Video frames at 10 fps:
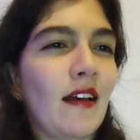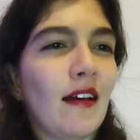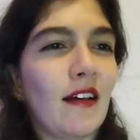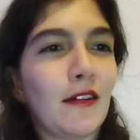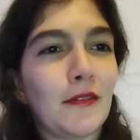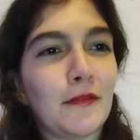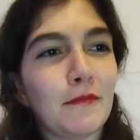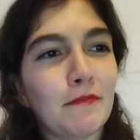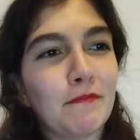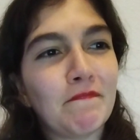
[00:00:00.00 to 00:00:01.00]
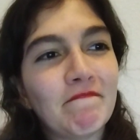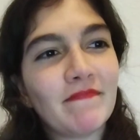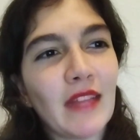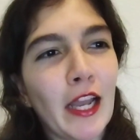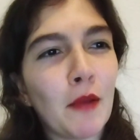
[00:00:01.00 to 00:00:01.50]
Uh,
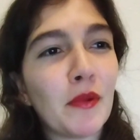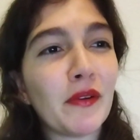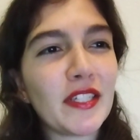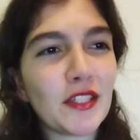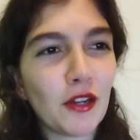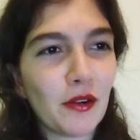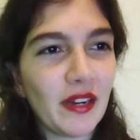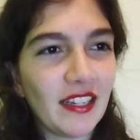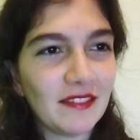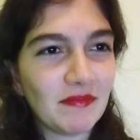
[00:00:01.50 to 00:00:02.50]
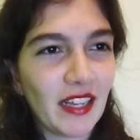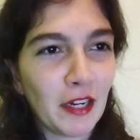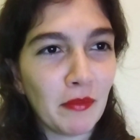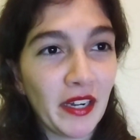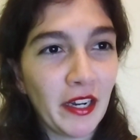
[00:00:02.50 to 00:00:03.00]
I am very sorry
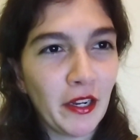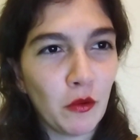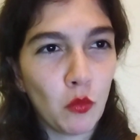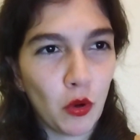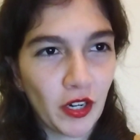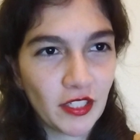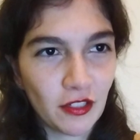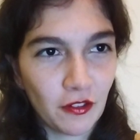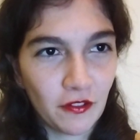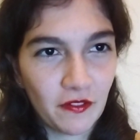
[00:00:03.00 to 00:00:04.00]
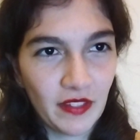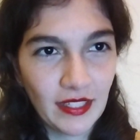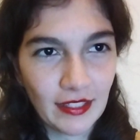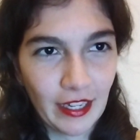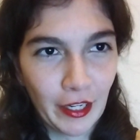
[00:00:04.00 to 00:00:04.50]
that in many works of
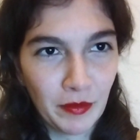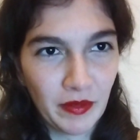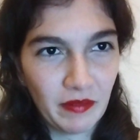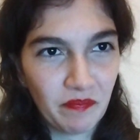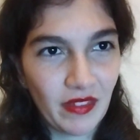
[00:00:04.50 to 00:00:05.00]
this time,